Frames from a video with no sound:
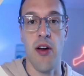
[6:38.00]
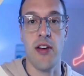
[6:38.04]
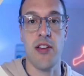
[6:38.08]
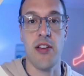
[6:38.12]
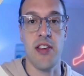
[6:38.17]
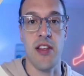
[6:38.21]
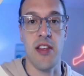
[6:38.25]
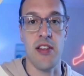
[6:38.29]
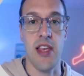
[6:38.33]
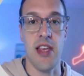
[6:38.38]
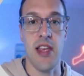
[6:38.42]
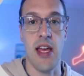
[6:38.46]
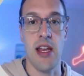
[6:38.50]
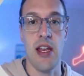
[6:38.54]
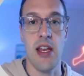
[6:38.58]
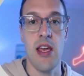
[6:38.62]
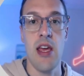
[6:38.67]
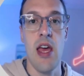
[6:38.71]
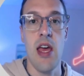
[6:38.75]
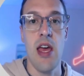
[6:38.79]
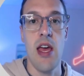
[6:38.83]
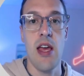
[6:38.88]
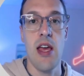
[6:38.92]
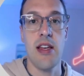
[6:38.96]
Erickson said
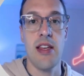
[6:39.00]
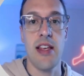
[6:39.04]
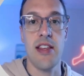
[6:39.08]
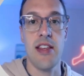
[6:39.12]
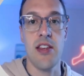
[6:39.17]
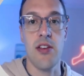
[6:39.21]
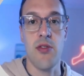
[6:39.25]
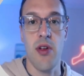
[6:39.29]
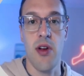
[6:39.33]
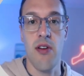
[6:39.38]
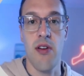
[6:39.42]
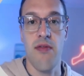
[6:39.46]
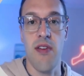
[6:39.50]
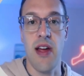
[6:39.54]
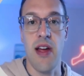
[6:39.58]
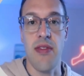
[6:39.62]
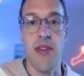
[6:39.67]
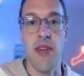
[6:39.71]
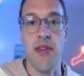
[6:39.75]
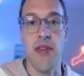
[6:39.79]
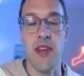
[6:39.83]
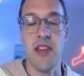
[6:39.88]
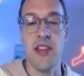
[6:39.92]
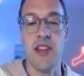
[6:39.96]
Tesla
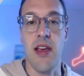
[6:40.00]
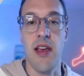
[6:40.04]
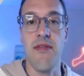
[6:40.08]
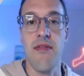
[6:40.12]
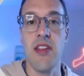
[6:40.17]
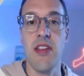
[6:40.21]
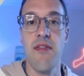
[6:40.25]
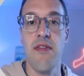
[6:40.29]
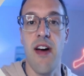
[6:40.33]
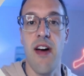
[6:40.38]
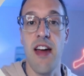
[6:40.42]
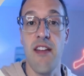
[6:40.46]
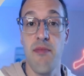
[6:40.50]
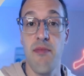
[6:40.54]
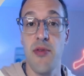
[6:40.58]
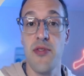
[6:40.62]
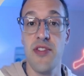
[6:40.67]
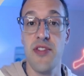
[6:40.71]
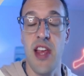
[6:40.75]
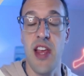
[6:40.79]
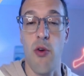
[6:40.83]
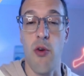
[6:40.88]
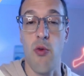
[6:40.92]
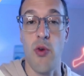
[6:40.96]
clarified that the
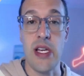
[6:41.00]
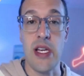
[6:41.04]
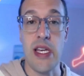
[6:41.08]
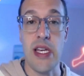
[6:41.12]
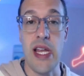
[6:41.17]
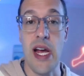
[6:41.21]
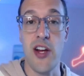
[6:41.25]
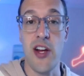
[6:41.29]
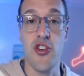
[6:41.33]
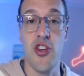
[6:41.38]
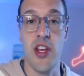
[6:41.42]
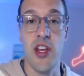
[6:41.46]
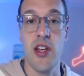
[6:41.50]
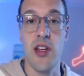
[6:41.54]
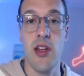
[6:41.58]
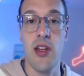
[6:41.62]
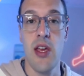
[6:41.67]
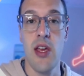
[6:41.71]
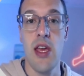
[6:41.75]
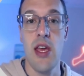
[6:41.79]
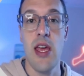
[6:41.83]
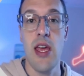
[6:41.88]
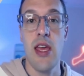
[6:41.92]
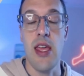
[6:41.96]
75%
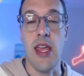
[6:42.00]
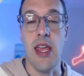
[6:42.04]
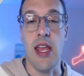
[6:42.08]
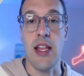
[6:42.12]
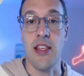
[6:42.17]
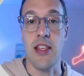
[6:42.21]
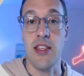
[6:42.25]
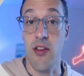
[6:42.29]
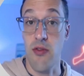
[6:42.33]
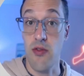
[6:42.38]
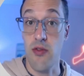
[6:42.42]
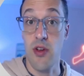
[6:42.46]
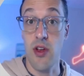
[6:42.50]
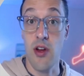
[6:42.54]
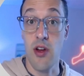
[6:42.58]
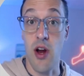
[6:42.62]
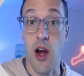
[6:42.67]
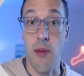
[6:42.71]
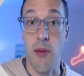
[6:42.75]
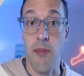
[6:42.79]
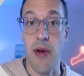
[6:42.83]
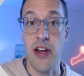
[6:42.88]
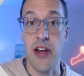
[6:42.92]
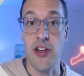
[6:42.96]
reduction in silicon
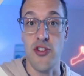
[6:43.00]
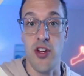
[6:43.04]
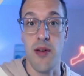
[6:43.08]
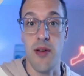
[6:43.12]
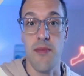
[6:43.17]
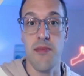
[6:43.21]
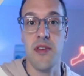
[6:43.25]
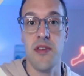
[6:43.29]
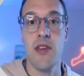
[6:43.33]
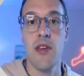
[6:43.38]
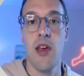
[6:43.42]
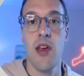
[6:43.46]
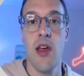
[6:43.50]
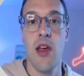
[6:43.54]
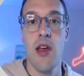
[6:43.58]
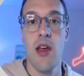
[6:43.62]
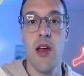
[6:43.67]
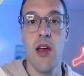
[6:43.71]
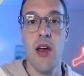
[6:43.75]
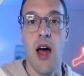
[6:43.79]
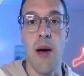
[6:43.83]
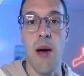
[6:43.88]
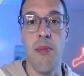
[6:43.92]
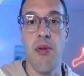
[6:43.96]
carbide chips
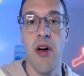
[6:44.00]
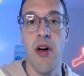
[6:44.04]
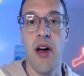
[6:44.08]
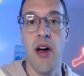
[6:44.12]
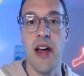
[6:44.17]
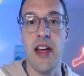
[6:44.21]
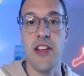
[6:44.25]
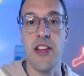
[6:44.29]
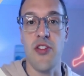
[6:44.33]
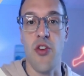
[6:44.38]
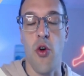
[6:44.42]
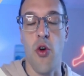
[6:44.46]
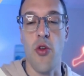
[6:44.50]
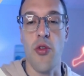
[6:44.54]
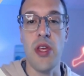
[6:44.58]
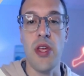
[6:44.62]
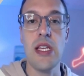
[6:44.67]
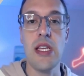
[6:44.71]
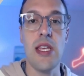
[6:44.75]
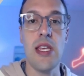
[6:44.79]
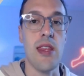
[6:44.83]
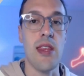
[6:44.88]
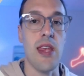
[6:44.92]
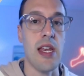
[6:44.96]
applies
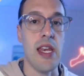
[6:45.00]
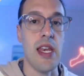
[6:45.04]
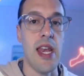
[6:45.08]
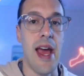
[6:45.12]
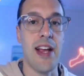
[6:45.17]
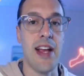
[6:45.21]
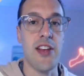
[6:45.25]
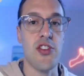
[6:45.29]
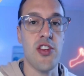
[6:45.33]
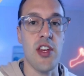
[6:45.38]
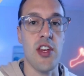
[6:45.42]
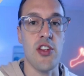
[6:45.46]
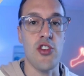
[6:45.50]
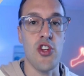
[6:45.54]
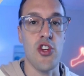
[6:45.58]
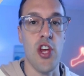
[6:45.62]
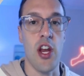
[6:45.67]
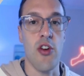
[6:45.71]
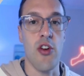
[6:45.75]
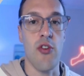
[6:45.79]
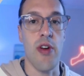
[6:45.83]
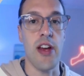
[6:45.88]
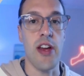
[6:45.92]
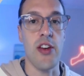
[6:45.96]
only to the next
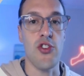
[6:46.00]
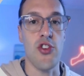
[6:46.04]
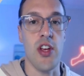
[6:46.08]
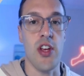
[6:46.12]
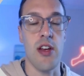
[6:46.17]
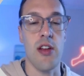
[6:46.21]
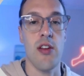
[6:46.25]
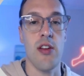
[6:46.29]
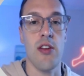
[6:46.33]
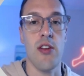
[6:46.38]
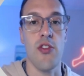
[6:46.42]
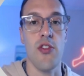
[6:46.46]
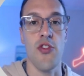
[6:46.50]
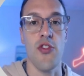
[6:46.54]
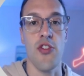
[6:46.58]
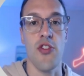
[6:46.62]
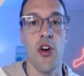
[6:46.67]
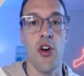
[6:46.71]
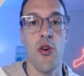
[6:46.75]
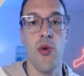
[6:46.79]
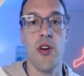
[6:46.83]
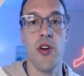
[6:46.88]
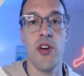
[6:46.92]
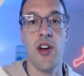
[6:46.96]
generation
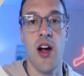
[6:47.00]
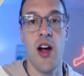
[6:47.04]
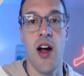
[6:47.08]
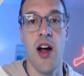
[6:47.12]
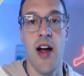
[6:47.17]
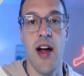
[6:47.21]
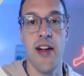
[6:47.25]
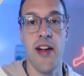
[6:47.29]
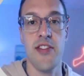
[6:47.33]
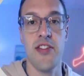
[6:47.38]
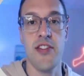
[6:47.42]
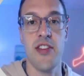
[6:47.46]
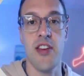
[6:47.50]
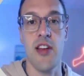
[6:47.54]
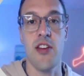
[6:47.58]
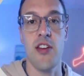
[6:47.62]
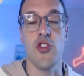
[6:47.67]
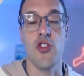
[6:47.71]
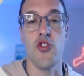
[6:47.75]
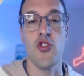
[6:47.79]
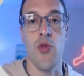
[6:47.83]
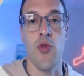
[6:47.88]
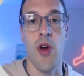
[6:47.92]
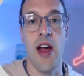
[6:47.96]
lower cost
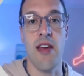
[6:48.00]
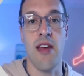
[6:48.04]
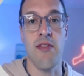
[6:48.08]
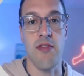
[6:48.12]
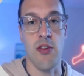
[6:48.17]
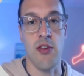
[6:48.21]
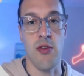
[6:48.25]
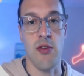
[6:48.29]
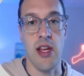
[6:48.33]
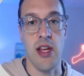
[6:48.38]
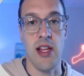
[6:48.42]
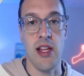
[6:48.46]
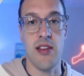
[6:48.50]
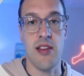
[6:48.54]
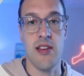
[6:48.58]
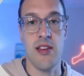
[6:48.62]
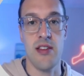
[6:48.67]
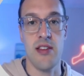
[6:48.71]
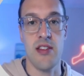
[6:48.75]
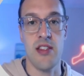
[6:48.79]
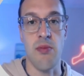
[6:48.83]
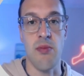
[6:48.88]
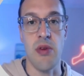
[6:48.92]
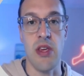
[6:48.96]
drive
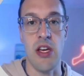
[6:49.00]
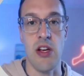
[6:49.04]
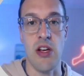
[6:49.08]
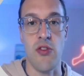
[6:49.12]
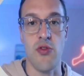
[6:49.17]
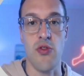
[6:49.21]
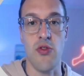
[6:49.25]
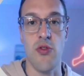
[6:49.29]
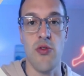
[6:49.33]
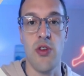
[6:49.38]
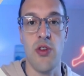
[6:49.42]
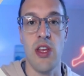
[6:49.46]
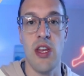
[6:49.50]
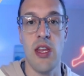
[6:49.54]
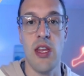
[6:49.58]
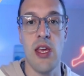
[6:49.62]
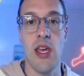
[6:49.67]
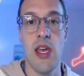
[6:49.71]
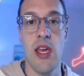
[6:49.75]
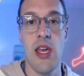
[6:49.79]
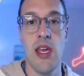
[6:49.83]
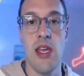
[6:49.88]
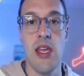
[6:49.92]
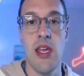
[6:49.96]
units to be included